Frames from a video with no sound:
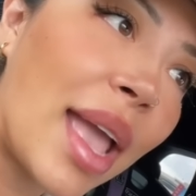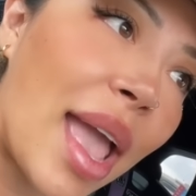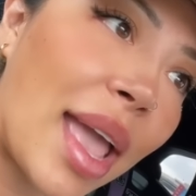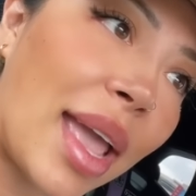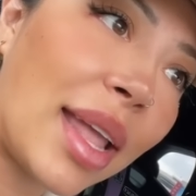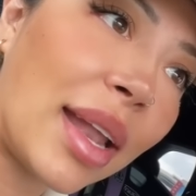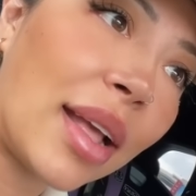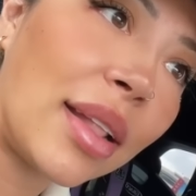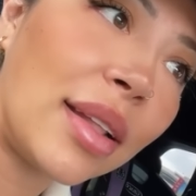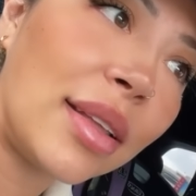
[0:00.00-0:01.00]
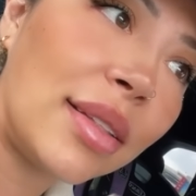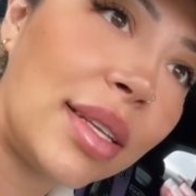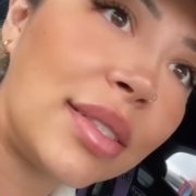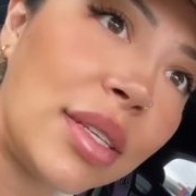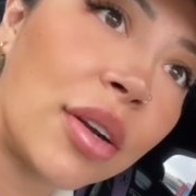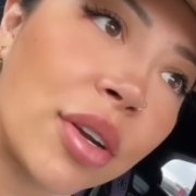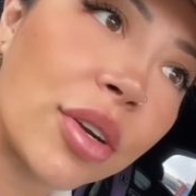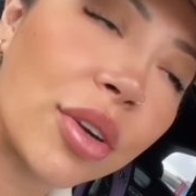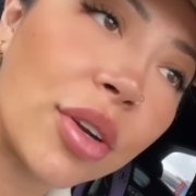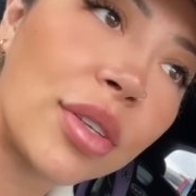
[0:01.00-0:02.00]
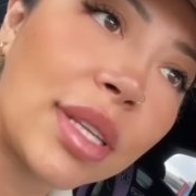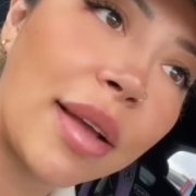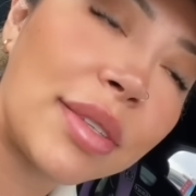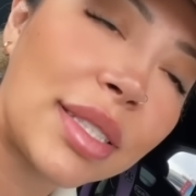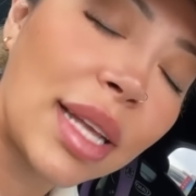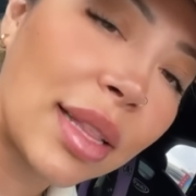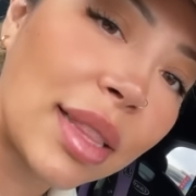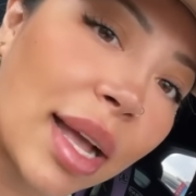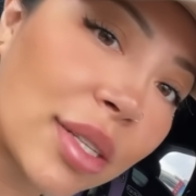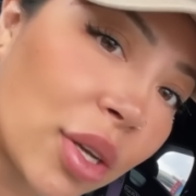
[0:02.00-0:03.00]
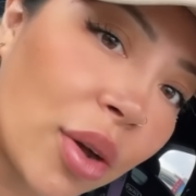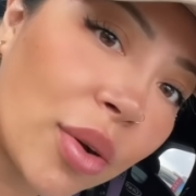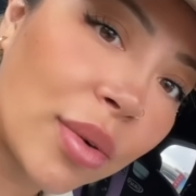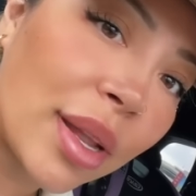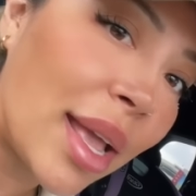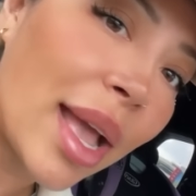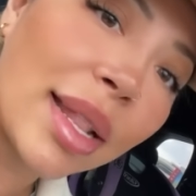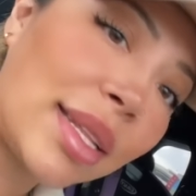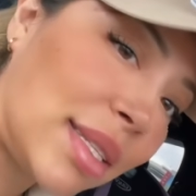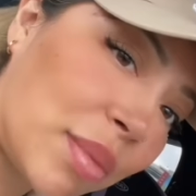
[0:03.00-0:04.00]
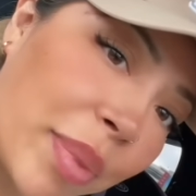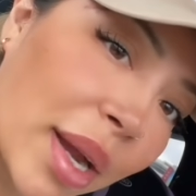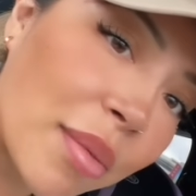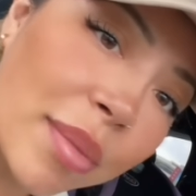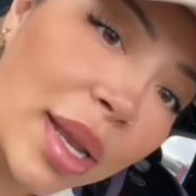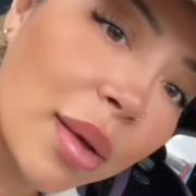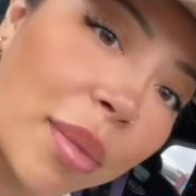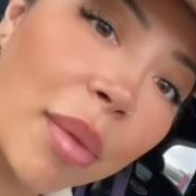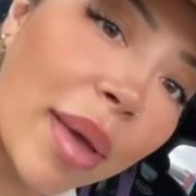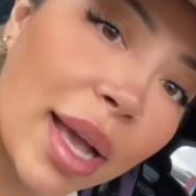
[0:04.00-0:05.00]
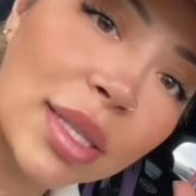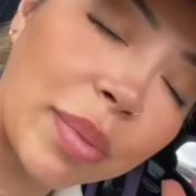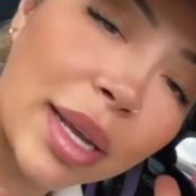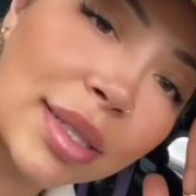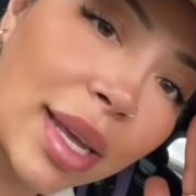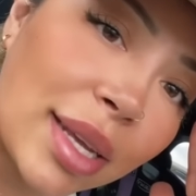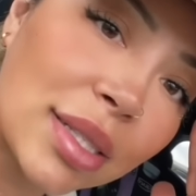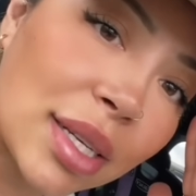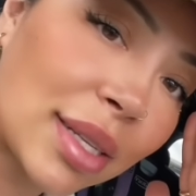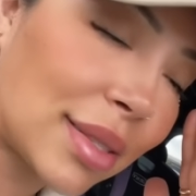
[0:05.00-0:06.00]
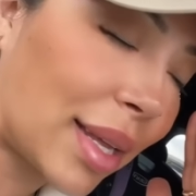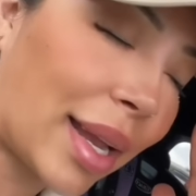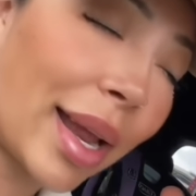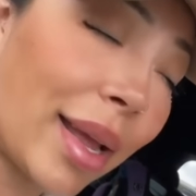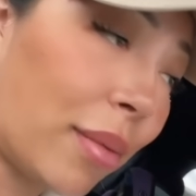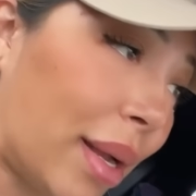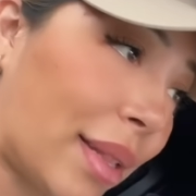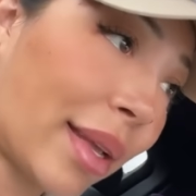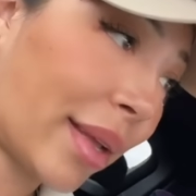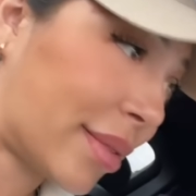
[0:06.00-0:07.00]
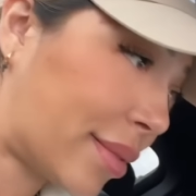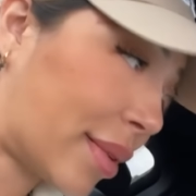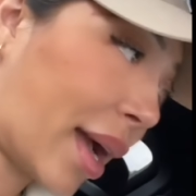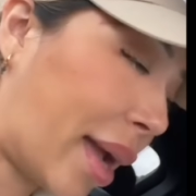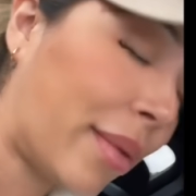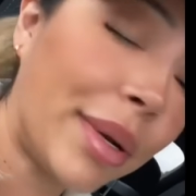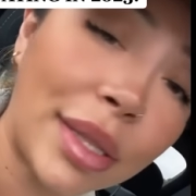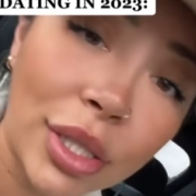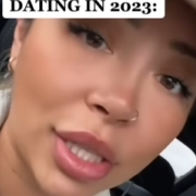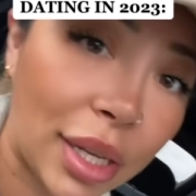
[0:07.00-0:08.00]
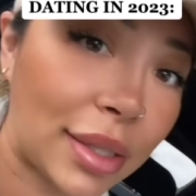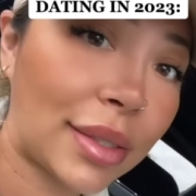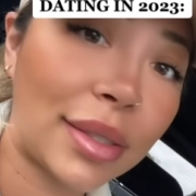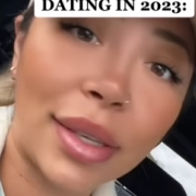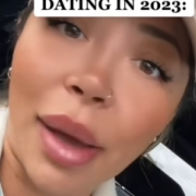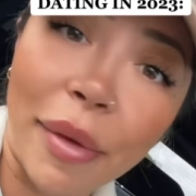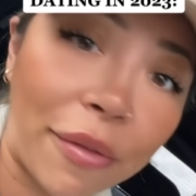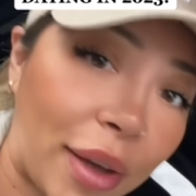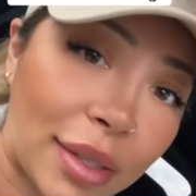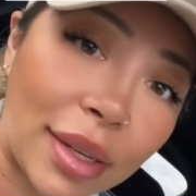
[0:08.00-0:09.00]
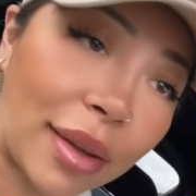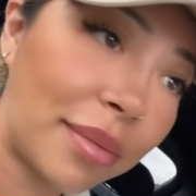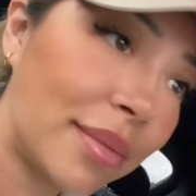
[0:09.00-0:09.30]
And these younger girls have set that tone and these bare minimum expectations. And I ain't with it. I ain't with the sh-. You got me f***ed up.